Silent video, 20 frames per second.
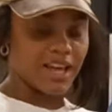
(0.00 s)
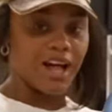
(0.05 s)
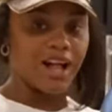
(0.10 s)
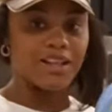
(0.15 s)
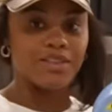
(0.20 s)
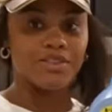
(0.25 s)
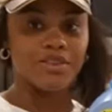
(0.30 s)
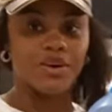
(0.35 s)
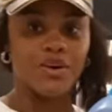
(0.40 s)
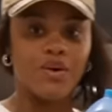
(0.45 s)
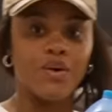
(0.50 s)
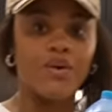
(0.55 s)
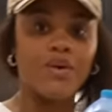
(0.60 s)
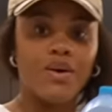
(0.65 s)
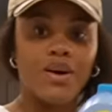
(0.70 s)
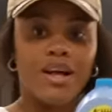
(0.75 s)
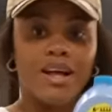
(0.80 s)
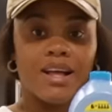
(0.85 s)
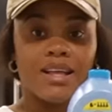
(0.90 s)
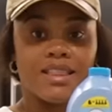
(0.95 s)
y'all know.
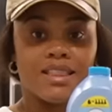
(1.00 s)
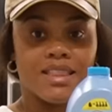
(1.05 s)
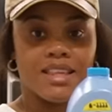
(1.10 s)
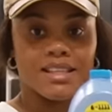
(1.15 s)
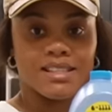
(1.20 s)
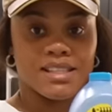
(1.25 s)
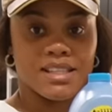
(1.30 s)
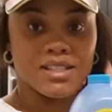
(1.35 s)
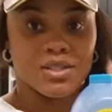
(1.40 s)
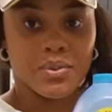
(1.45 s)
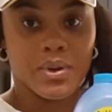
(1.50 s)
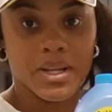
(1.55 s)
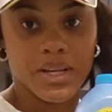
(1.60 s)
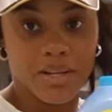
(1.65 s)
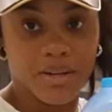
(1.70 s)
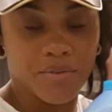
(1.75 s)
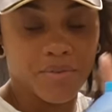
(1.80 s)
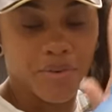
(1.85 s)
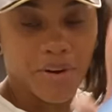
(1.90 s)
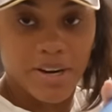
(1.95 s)
This is one of
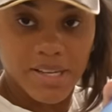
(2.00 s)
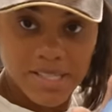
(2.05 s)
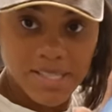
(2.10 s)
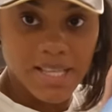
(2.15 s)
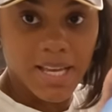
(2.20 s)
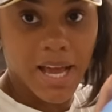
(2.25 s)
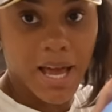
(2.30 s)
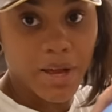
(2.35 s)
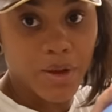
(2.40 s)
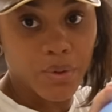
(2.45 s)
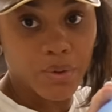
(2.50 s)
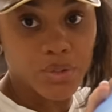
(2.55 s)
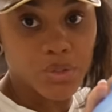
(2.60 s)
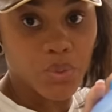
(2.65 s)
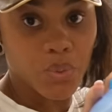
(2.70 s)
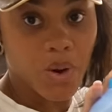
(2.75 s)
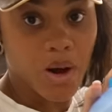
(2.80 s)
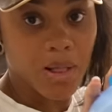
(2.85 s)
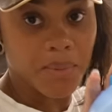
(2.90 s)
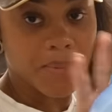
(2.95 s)
the first thing I go to
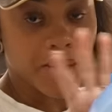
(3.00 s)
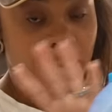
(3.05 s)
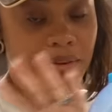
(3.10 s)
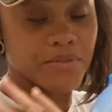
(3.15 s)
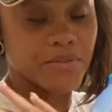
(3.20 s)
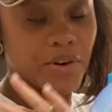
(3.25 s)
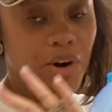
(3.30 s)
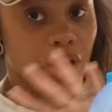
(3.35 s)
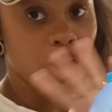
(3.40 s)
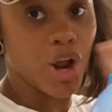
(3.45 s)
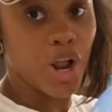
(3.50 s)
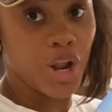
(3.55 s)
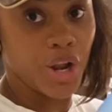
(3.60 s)
Walmart for.